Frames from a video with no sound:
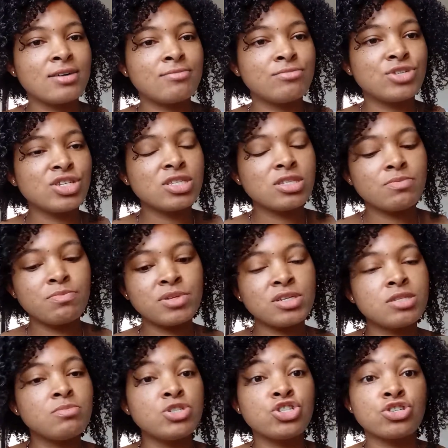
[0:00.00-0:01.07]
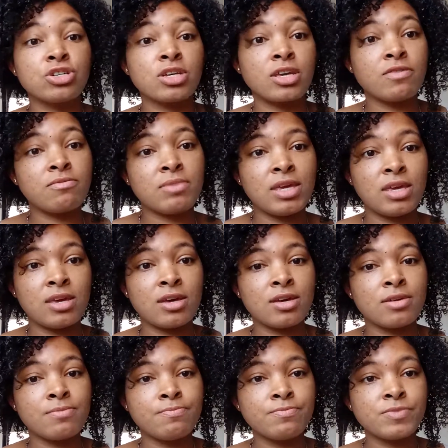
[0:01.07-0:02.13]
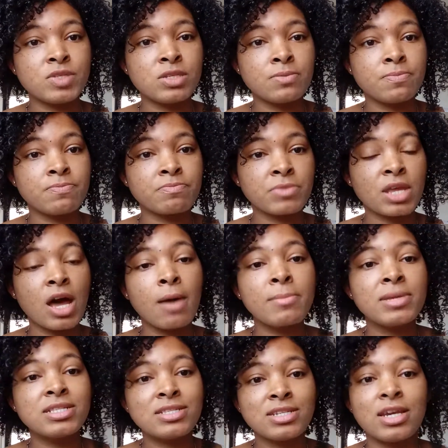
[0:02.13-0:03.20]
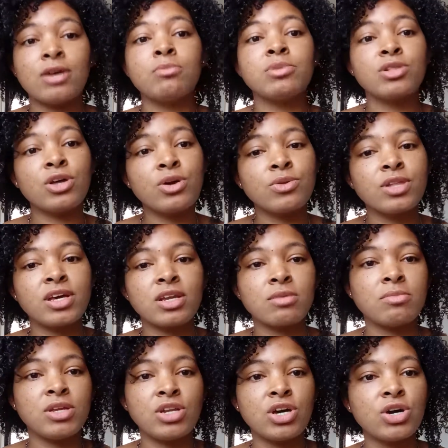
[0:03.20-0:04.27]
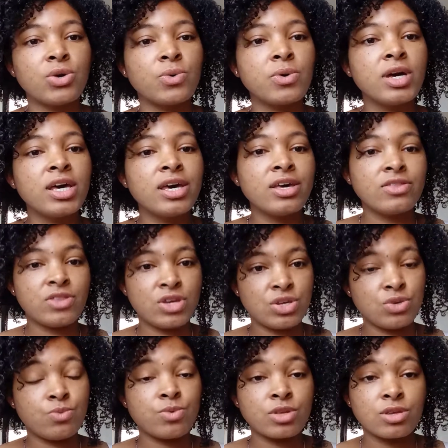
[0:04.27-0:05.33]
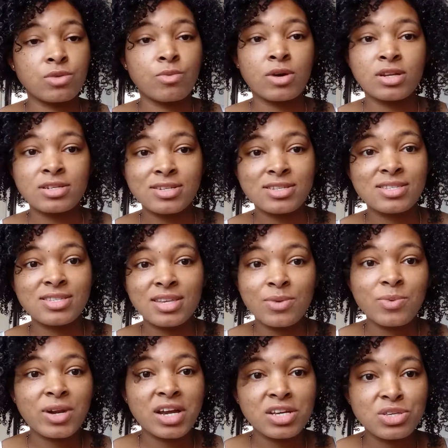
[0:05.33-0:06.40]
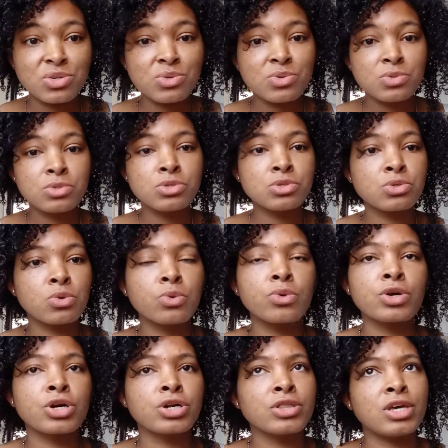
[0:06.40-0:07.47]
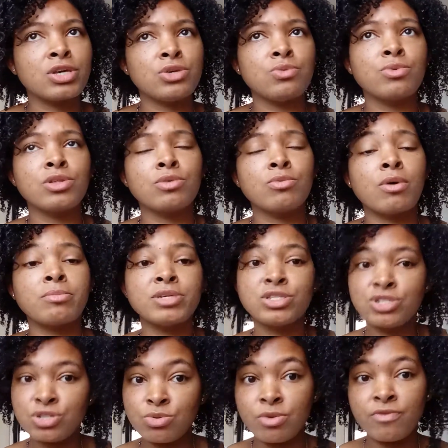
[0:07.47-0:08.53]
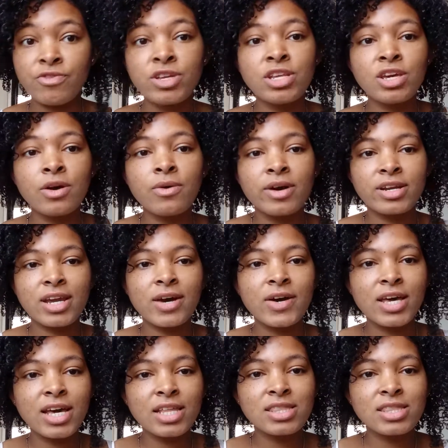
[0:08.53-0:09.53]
just please be sure to give me some comments down below letting me know that you really want to see what I used, or that you really want me to do a video on how I got